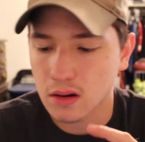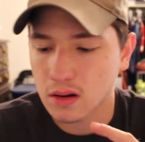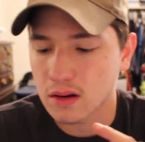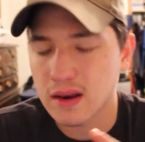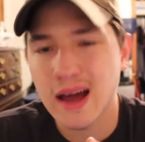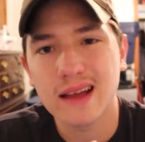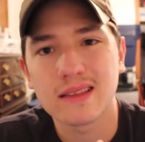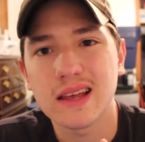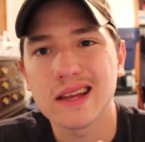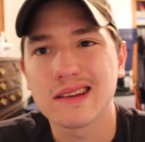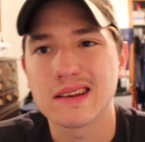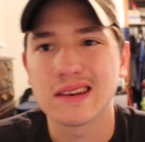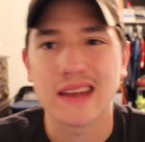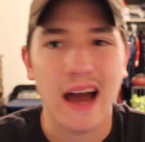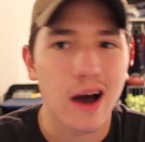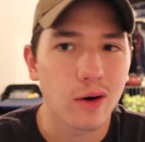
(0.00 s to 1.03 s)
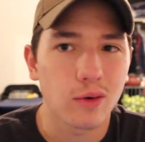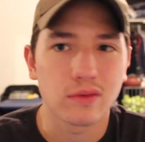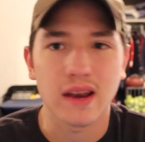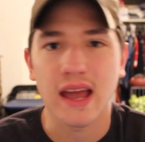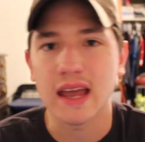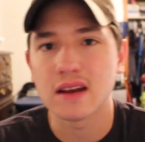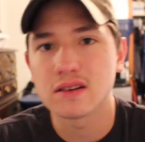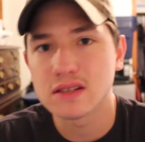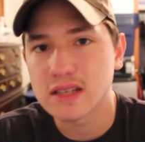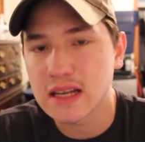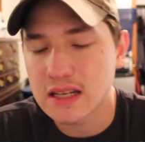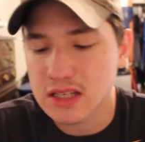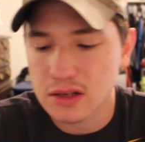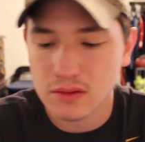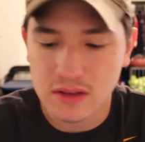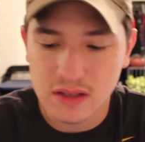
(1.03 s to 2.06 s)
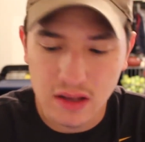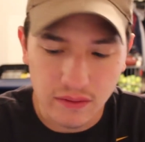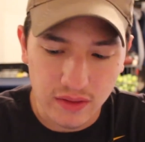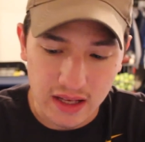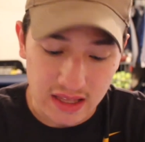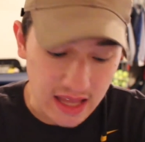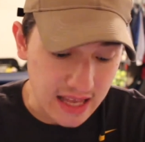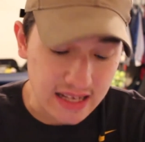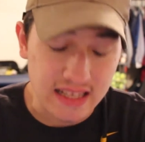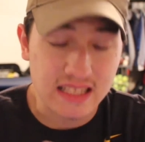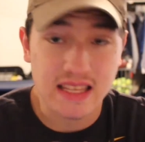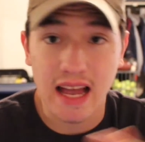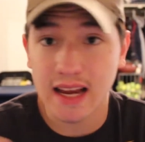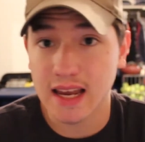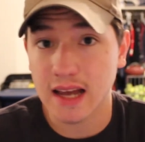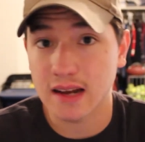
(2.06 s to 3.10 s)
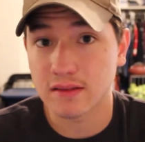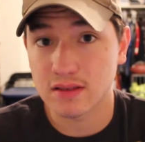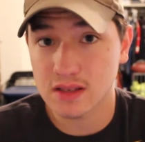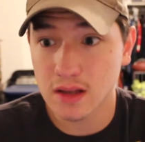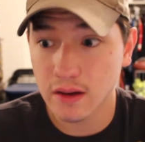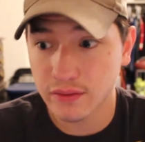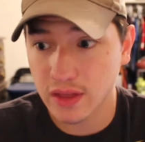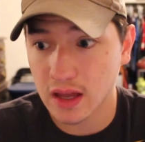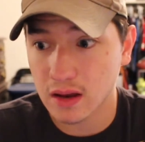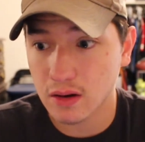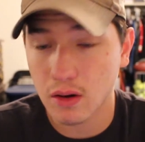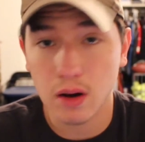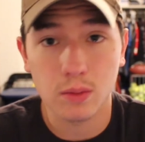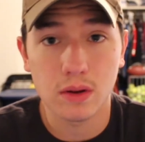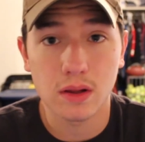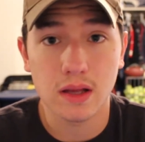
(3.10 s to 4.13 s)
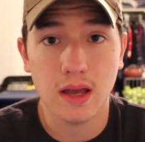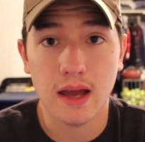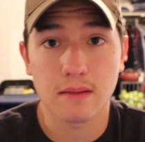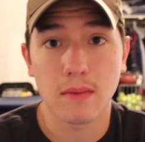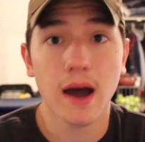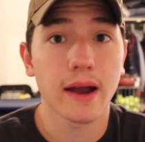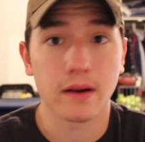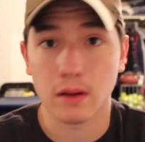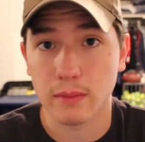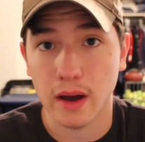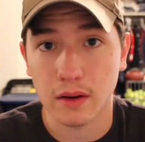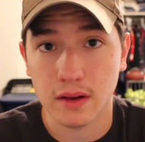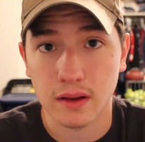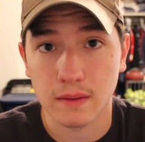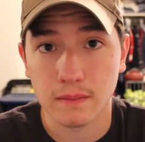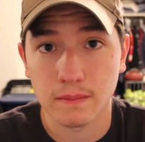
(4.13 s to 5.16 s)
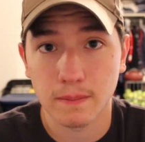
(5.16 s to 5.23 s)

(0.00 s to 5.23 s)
not letting doubt and haters get to you and stuff like that. And it's that kind of stuff that, you know, I really admire about him.